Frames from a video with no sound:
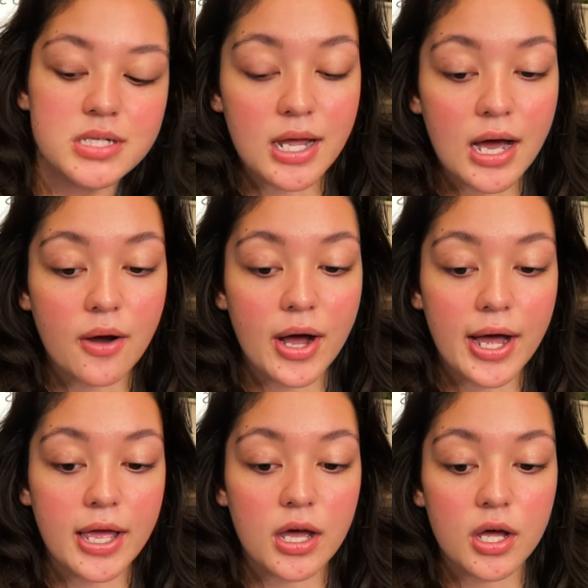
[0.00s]
Now,
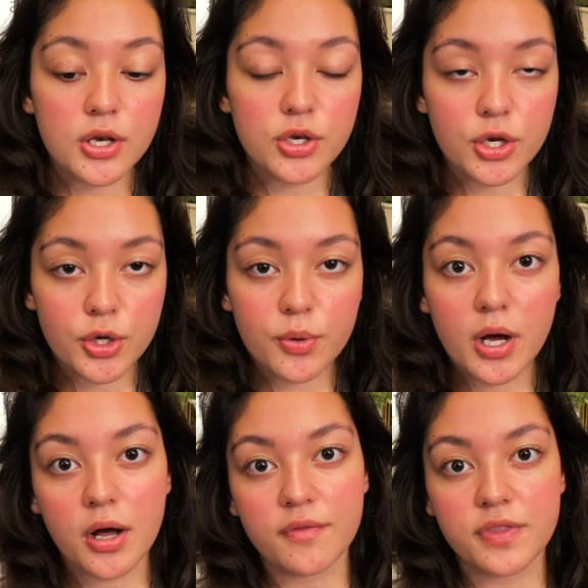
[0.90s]
I knew
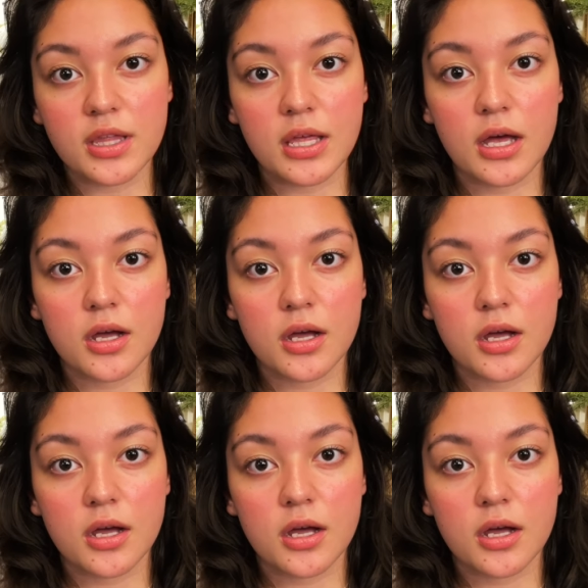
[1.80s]
of the